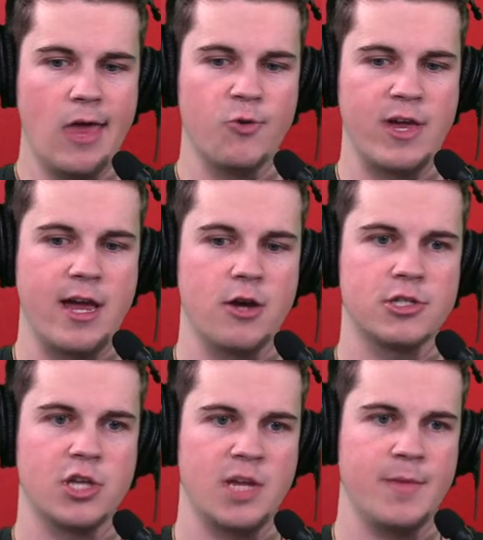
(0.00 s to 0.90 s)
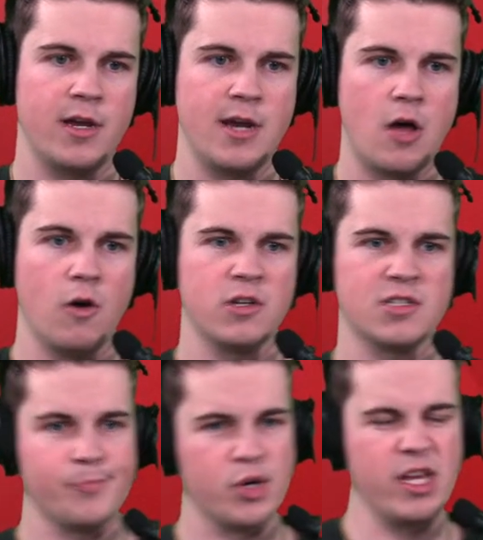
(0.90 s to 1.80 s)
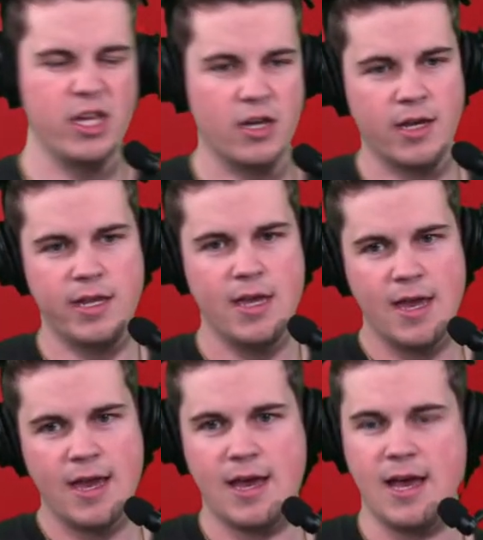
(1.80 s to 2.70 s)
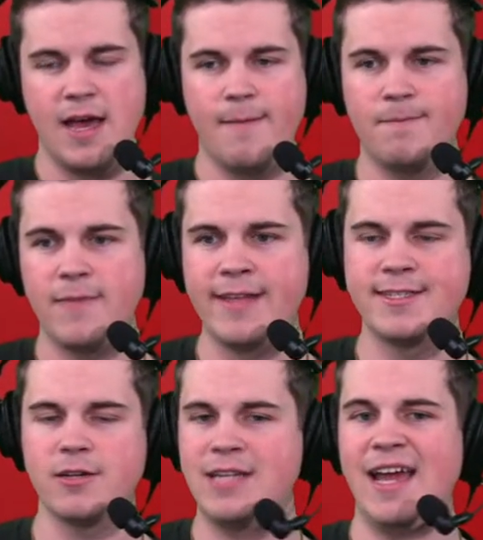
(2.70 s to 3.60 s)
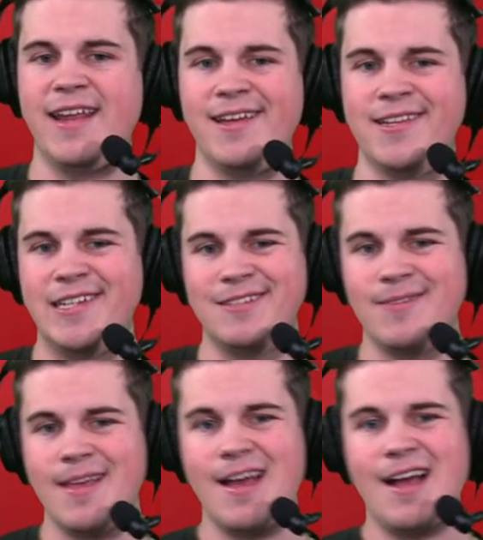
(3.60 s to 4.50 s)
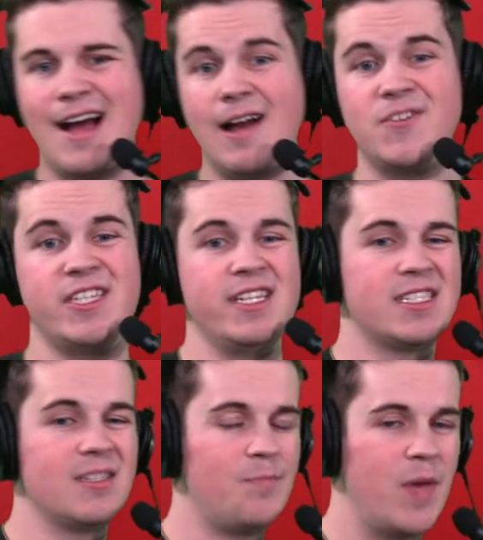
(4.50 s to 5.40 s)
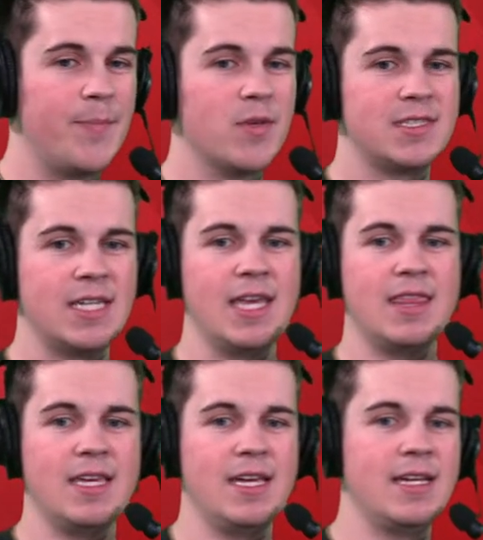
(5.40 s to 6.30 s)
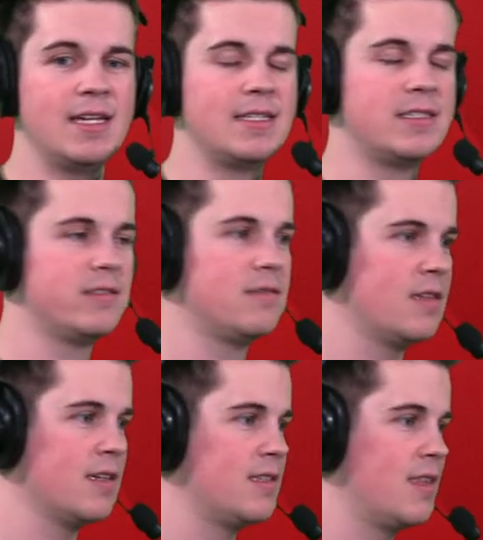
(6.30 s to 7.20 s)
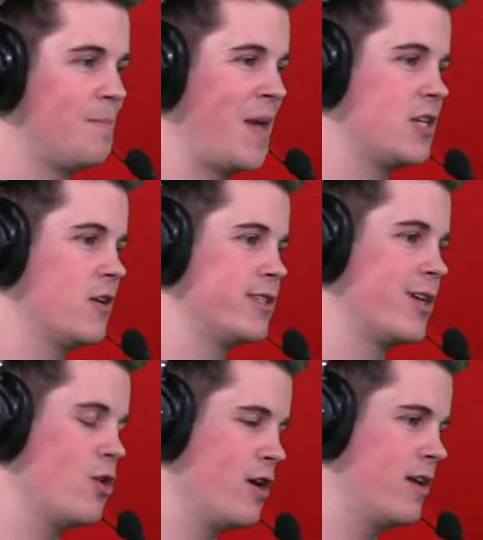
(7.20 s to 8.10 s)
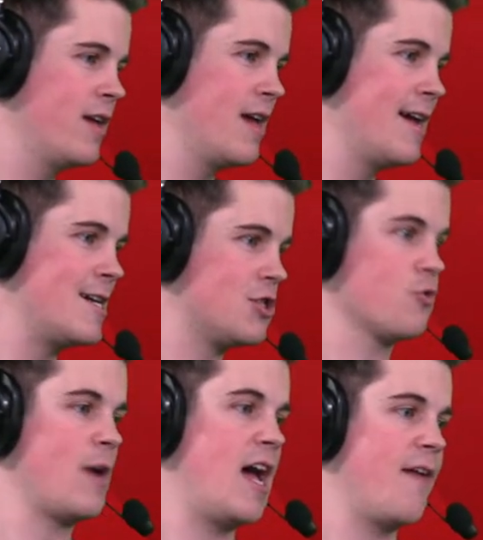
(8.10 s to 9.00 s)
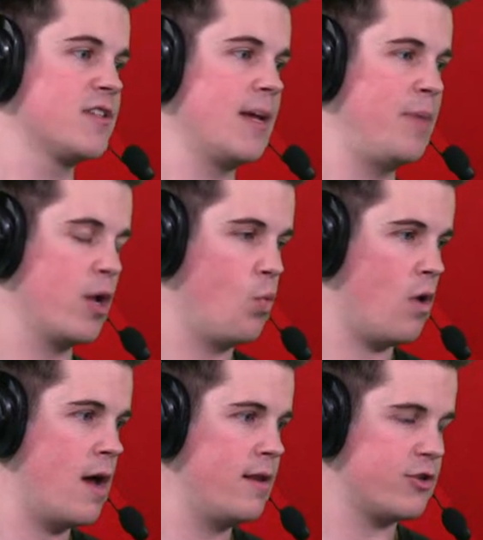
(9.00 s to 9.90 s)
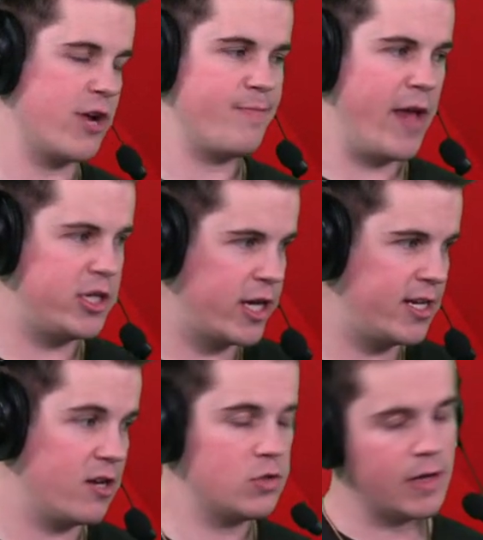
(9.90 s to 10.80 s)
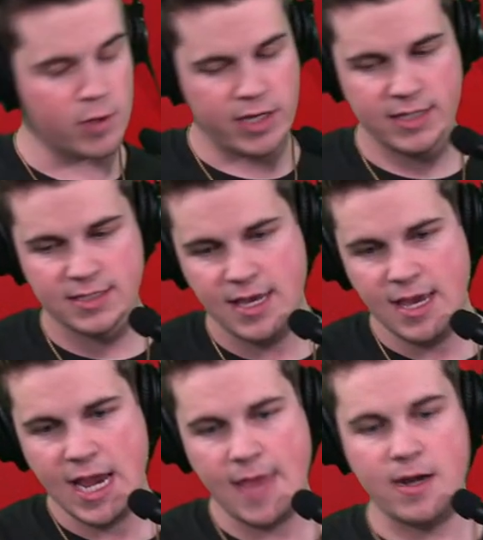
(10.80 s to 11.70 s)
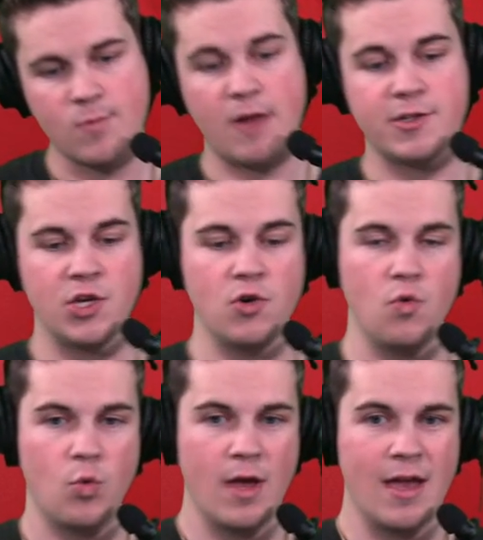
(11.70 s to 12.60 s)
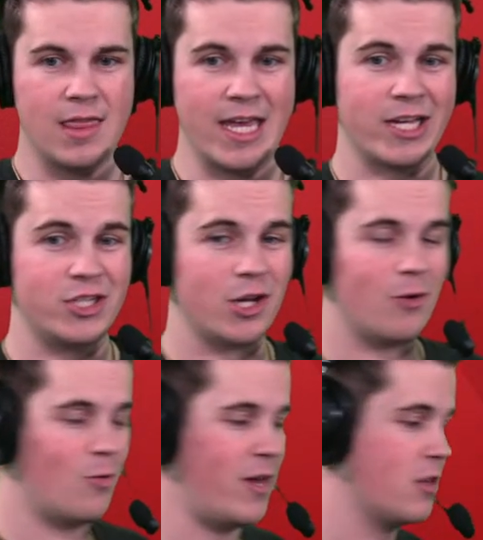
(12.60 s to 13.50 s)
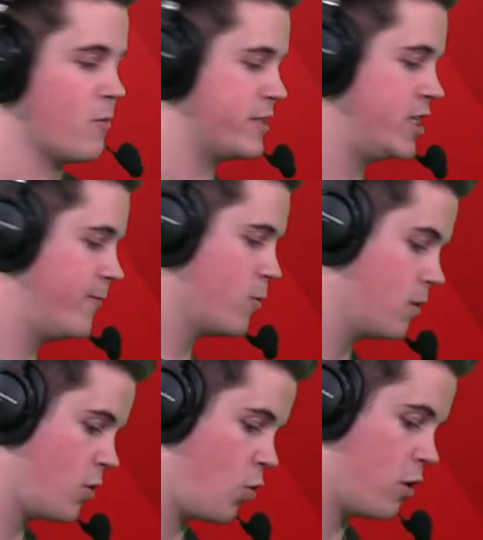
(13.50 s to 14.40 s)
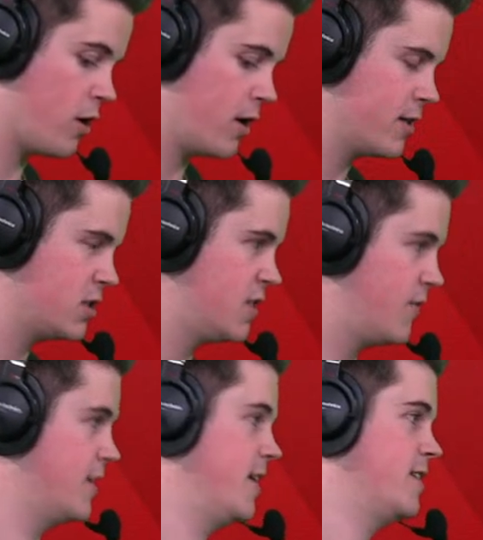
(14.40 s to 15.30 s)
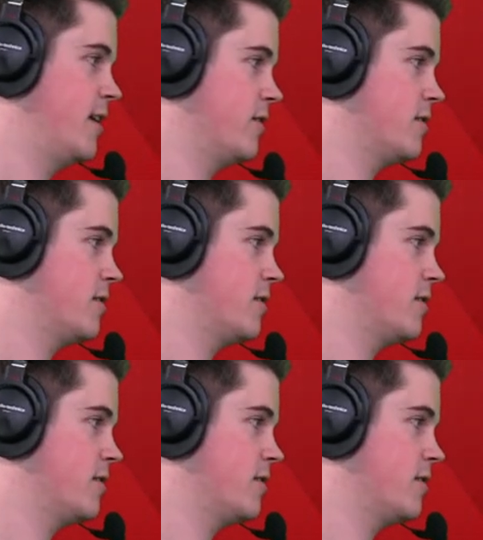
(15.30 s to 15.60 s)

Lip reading: 3 years, $30 million. Pretty good. That's their tight end. And I've seen some people say that the Patriots could draft, pick one, Drake May, Jane Daniels, whoever it is. And then around two, they could go either receiver or Javonte Sanders.